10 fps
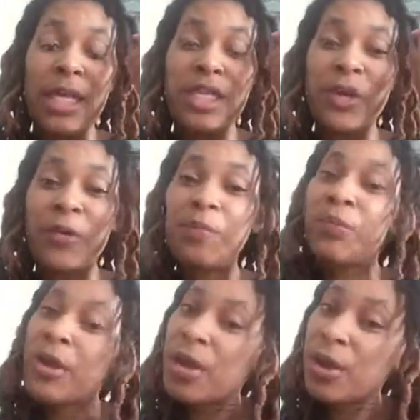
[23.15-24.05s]
So,
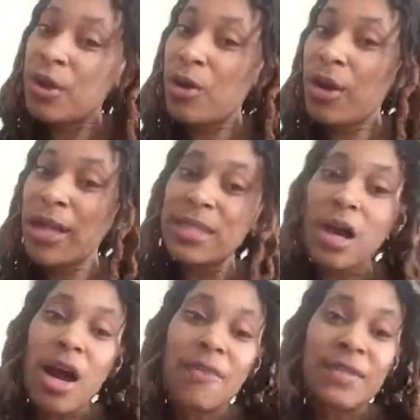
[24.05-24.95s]
you know, it's
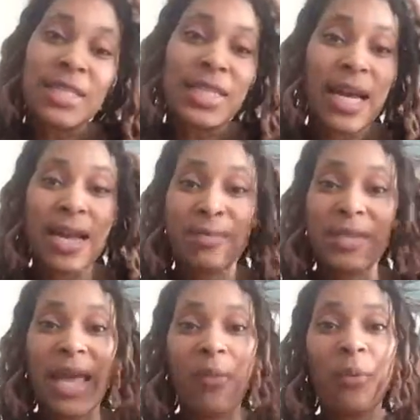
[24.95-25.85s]

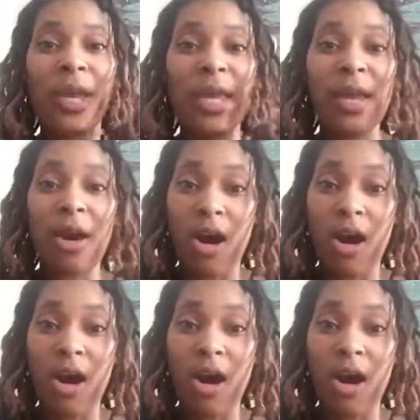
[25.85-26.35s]
oftentimes that we